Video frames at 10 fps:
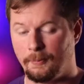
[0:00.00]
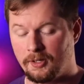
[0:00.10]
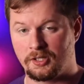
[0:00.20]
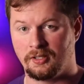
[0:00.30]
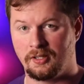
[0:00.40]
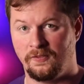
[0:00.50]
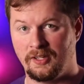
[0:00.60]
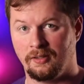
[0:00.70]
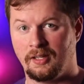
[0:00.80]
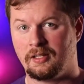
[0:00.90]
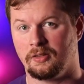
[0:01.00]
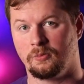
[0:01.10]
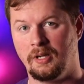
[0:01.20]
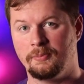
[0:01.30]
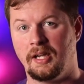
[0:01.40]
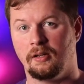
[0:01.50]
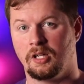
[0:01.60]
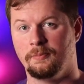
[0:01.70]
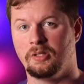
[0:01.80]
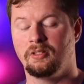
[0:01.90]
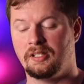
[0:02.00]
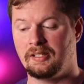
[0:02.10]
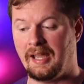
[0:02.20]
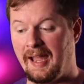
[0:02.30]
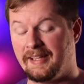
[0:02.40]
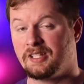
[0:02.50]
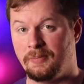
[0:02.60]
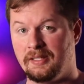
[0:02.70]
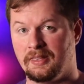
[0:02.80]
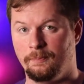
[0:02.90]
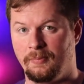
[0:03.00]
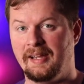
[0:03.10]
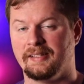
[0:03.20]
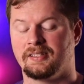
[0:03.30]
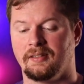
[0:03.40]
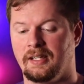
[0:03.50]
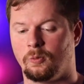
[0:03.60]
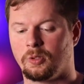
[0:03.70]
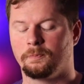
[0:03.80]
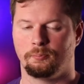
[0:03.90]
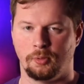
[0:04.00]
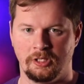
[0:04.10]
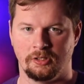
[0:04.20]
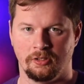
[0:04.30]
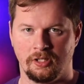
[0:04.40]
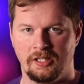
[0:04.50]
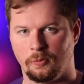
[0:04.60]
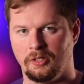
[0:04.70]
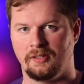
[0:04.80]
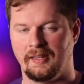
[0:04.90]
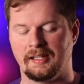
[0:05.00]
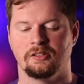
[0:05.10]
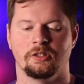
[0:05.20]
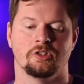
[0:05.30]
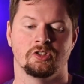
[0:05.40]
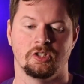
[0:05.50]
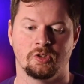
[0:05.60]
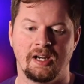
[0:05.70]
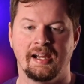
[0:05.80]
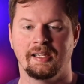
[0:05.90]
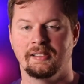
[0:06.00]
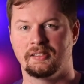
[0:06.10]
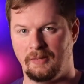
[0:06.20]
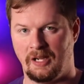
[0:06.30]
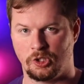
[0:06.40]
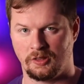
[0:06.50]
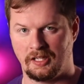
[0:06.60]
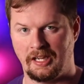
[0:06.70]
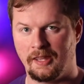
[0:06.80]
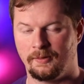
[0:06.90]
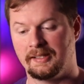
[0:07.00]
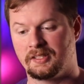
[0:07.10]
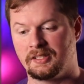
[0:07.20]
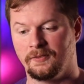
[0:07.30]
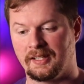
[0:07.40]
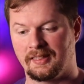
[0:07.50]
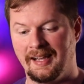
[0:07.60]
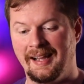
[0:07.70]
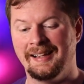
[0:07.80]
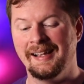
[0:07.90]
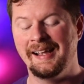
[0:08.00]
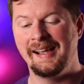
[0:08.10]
I personally feel like that the reptile community has been the best. Like, we're pretty nerdy and we're into like Dungeons and Dragons and Magic the Gathering and stuff like that.